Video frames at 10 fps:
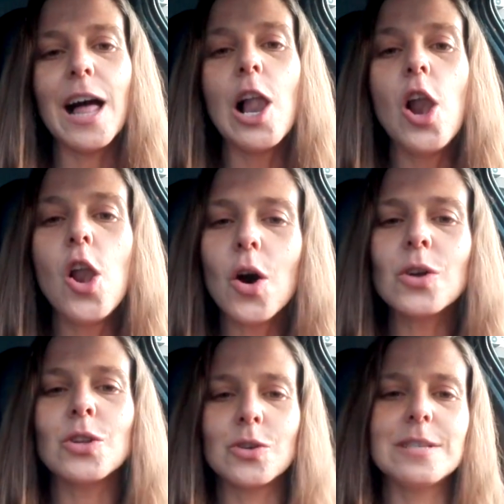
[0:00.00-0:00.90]
a
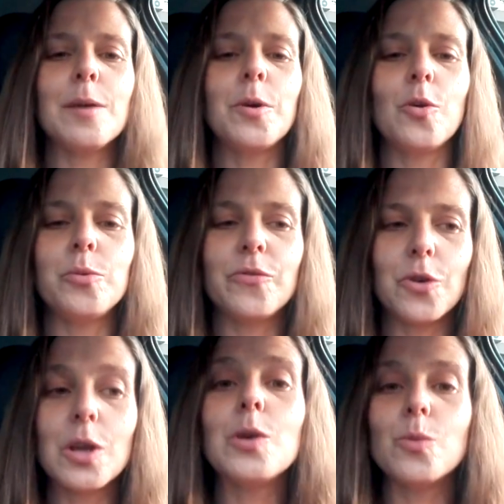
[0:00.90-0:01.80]
long long time ago
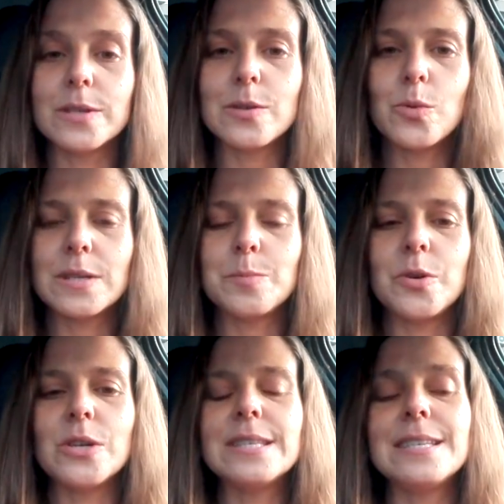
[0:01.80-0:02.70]
before he was so
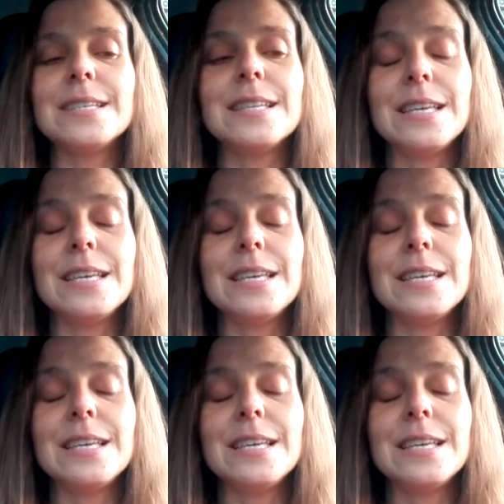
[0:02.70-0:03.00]
experienced